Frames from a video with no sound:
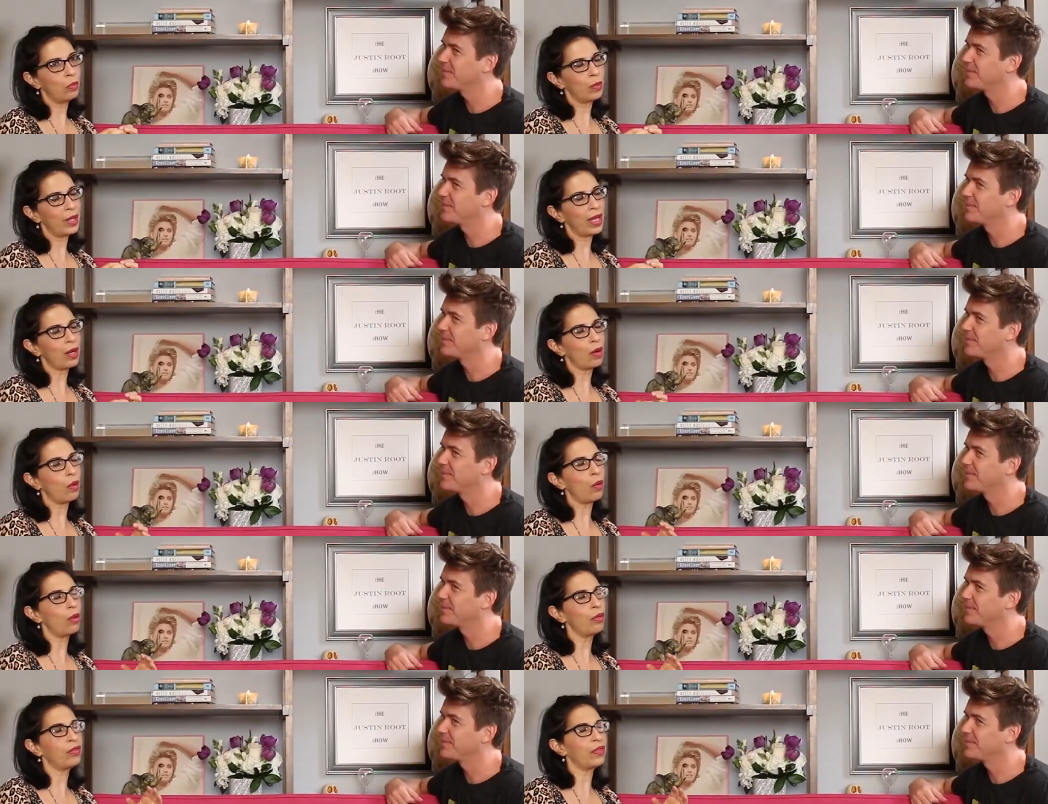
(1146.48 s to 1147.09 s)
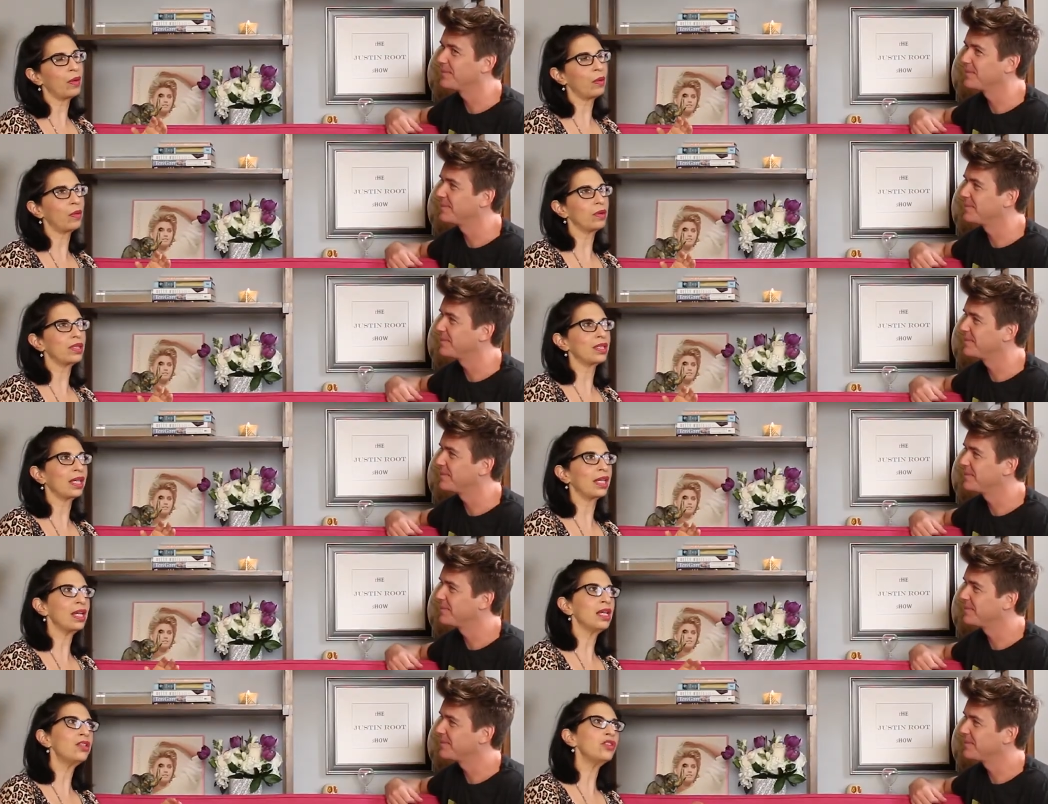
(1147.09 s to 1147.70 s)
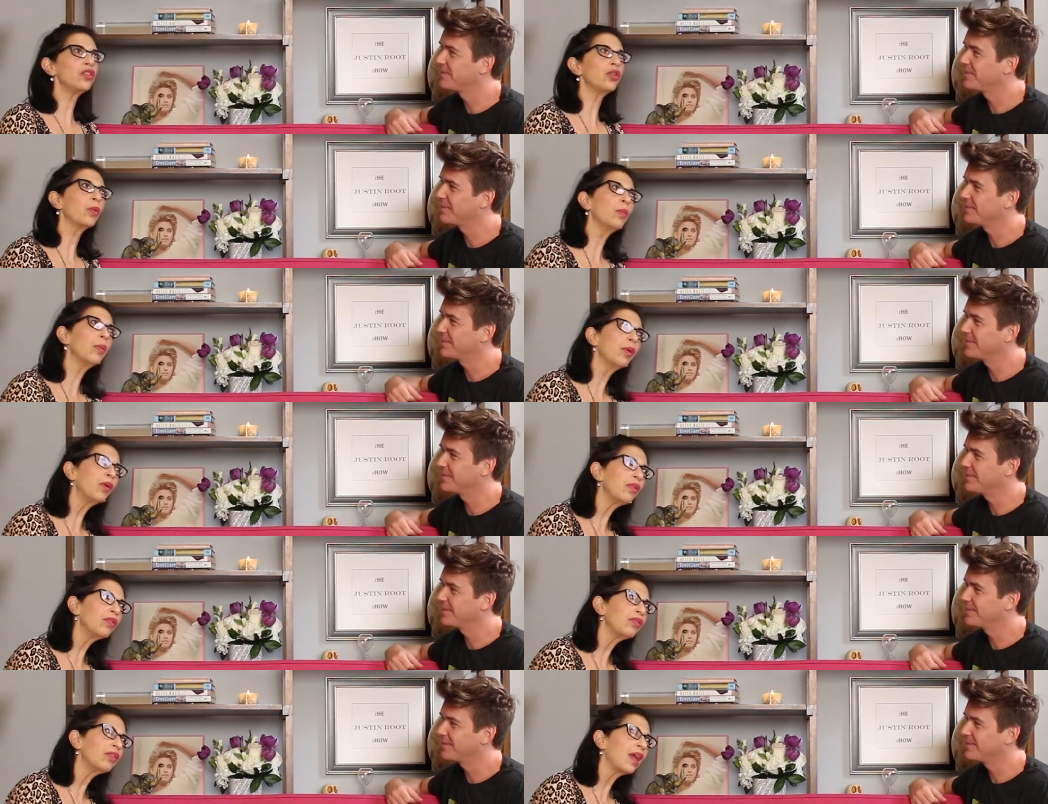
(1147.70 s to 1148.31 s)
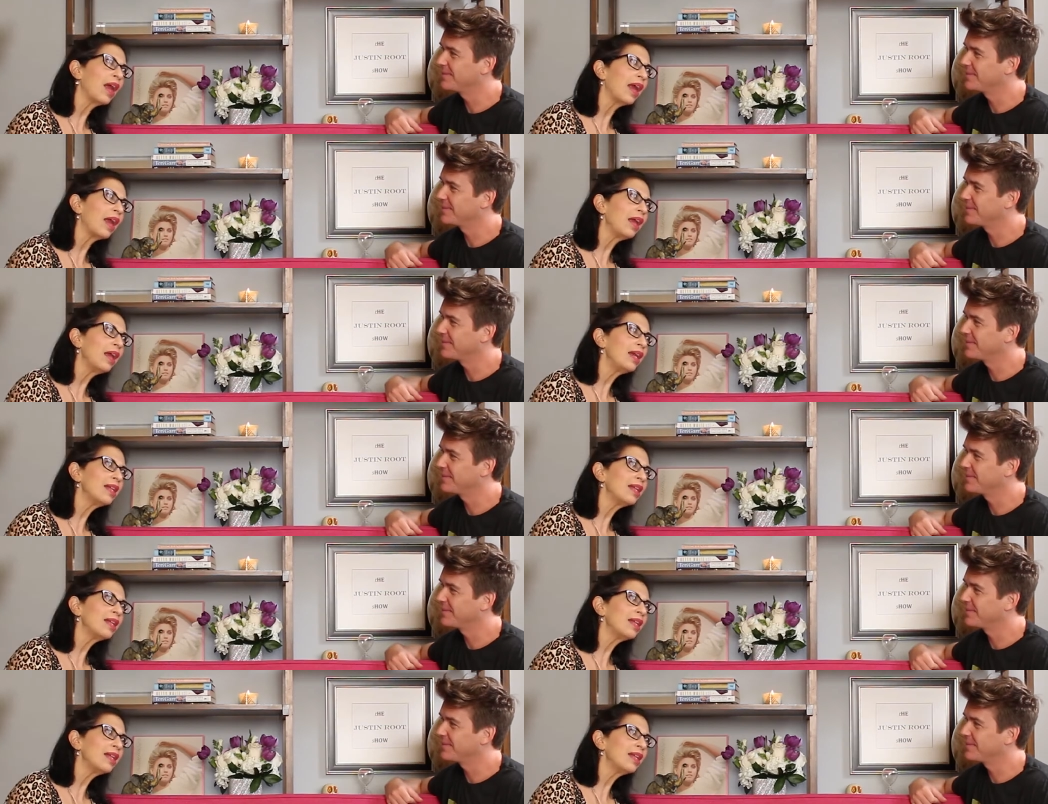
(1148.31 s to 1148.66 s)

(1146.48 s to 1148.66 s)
Speaker 1: we had a whole thing where it's like, it's your birthday,